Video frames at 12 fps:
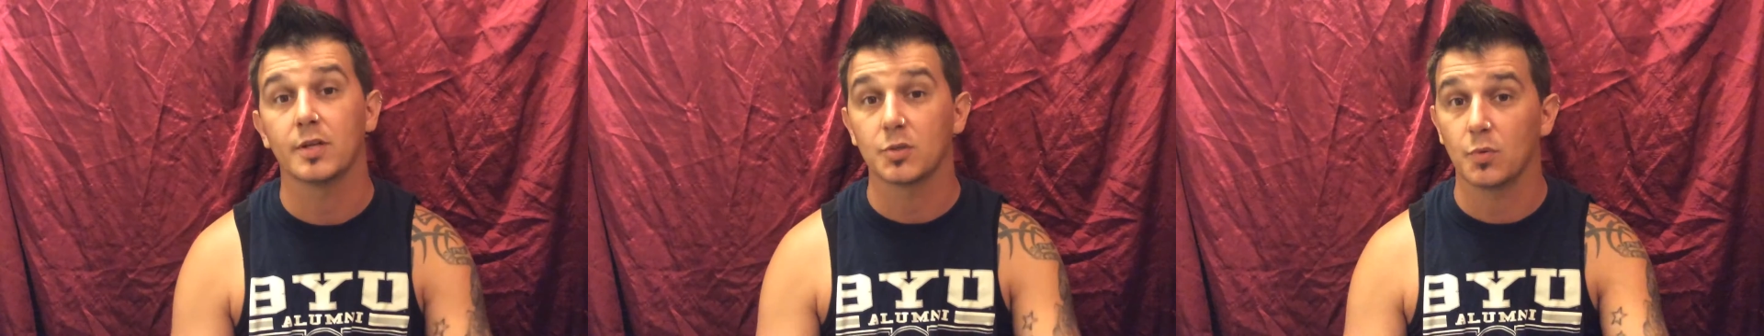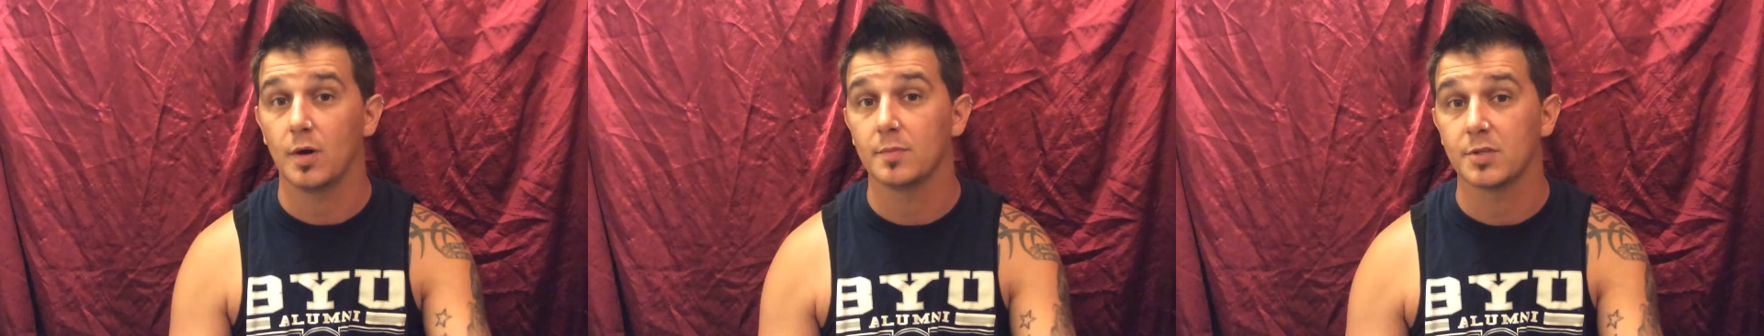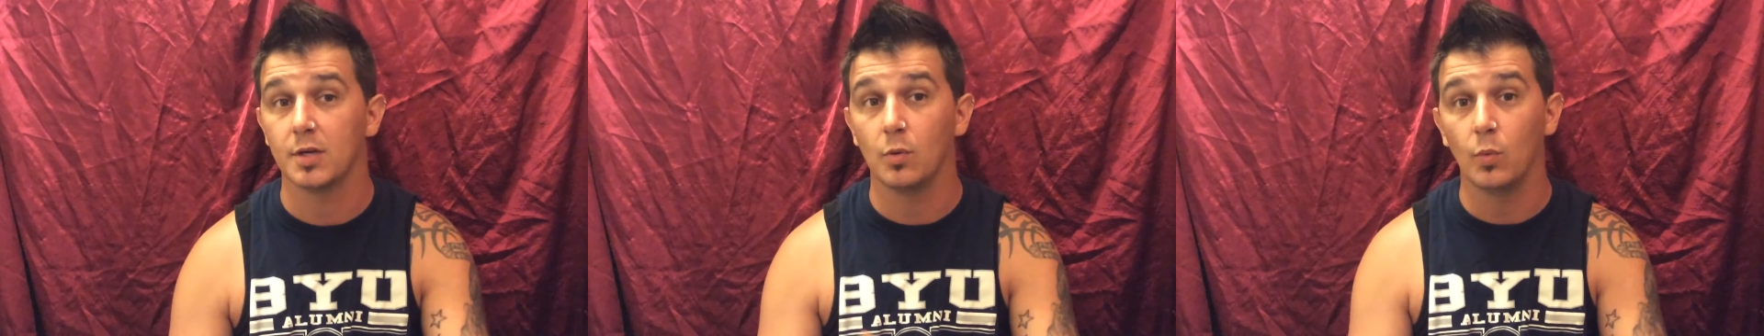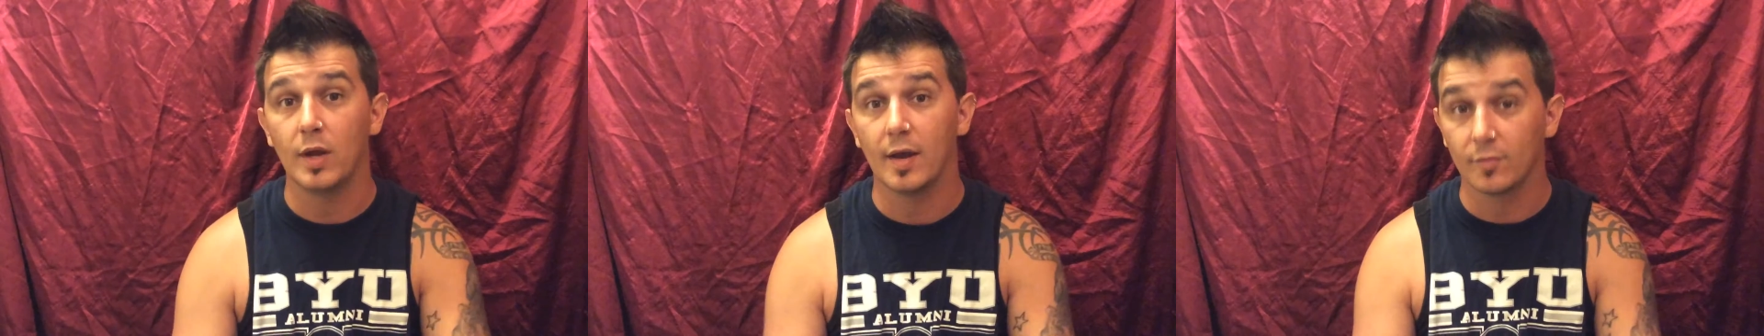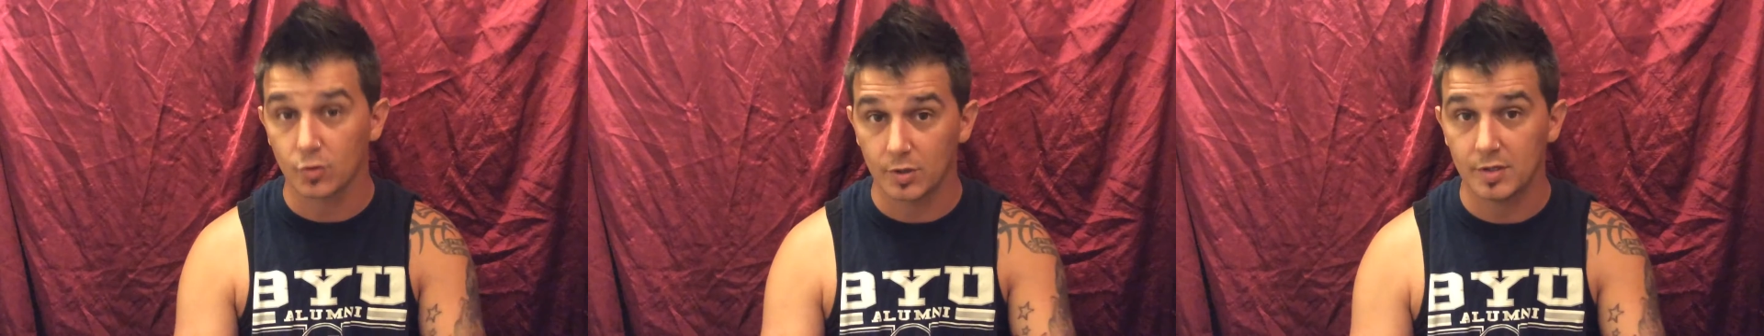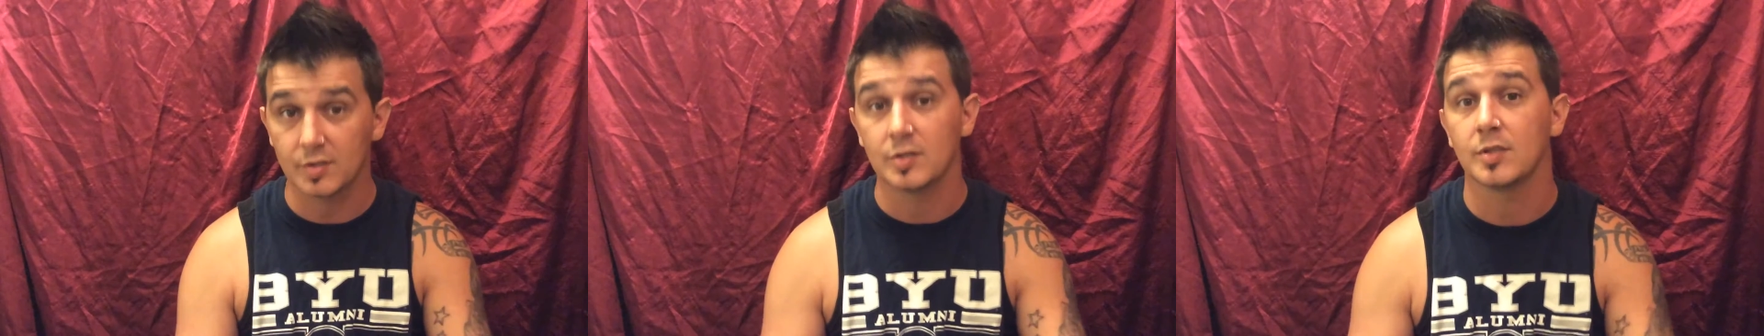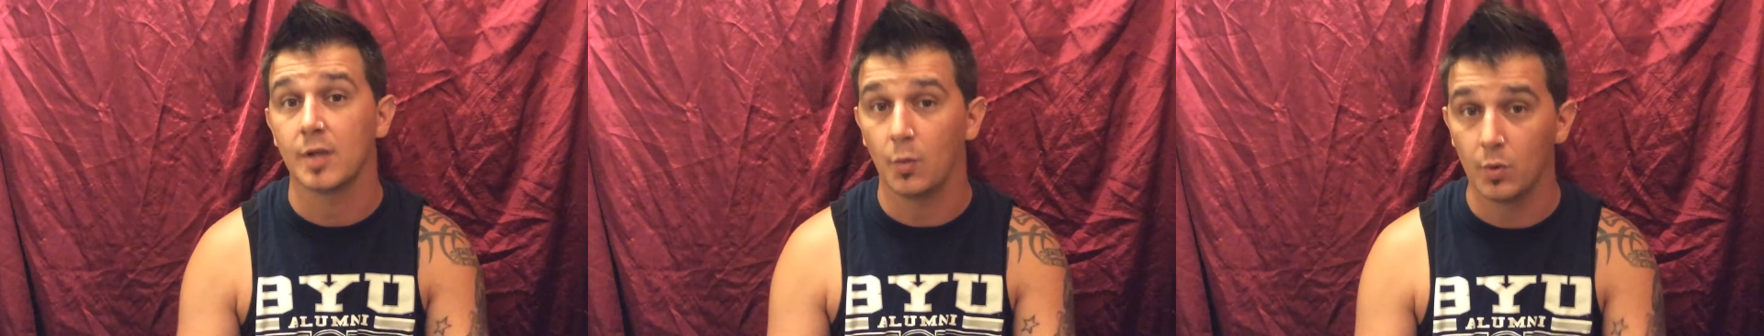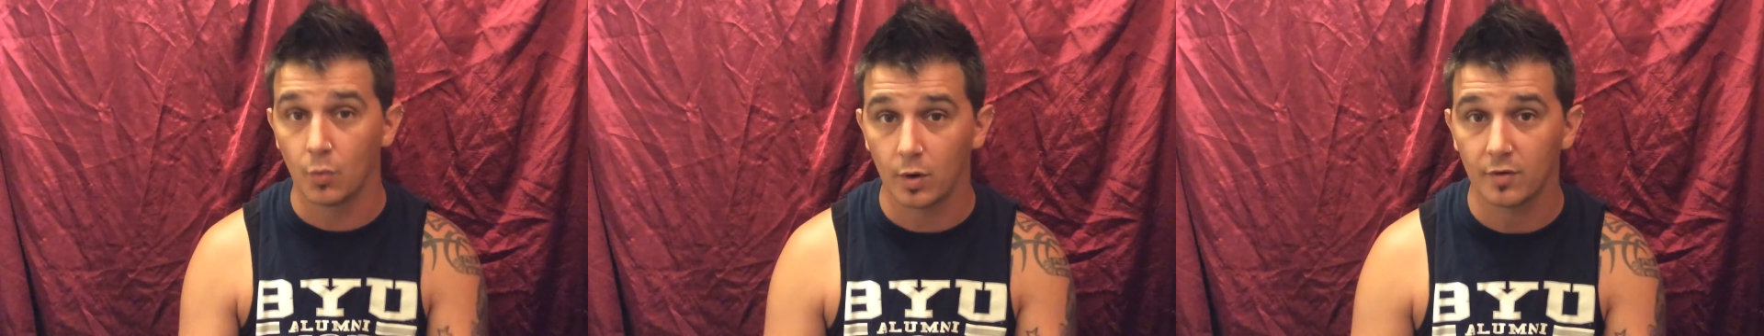That's why I'm saying we have treatises that
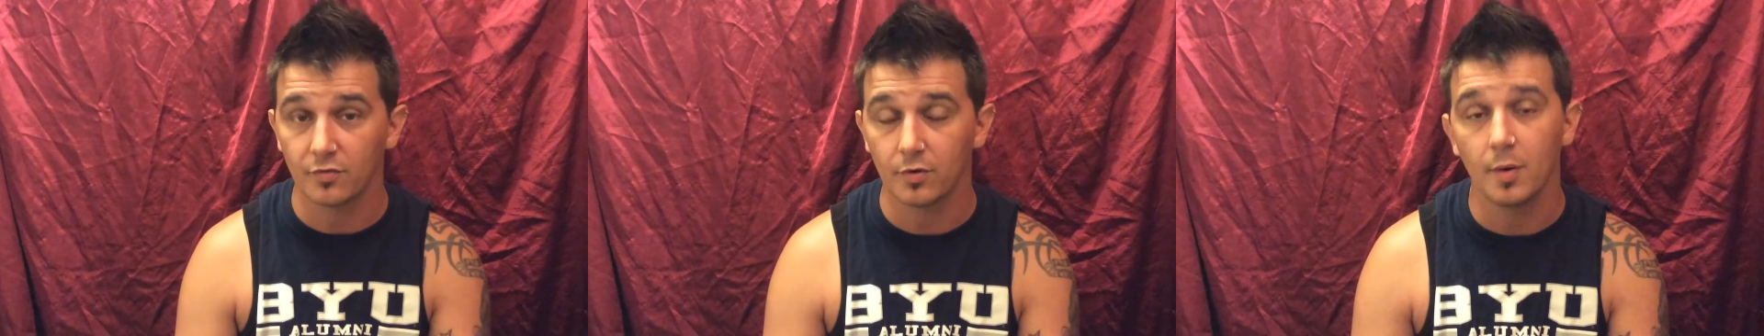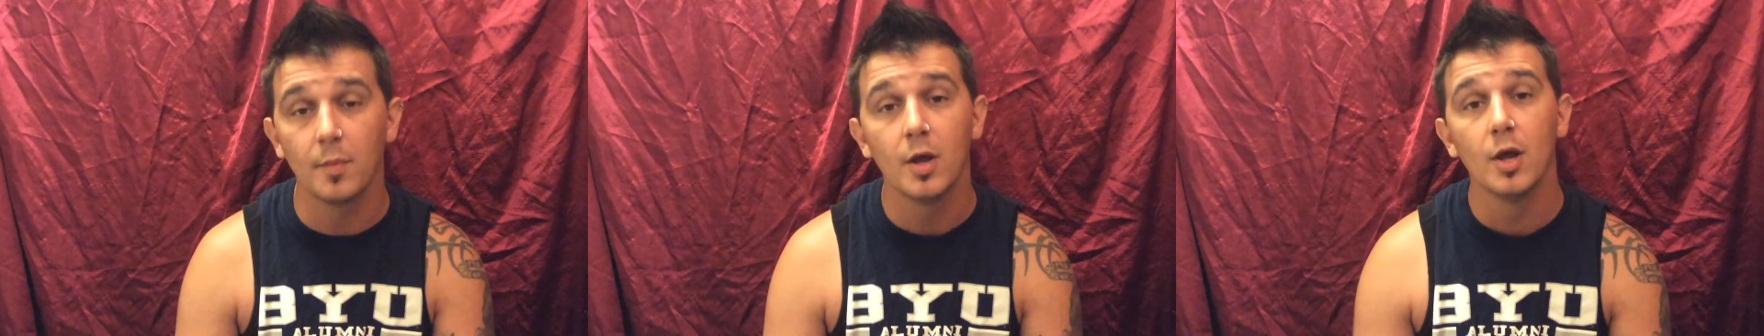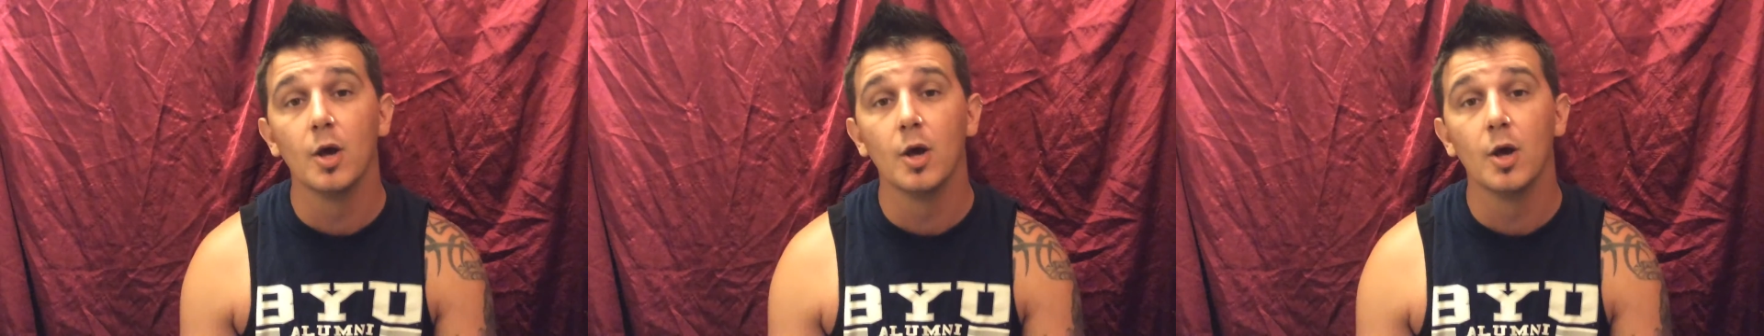we work from.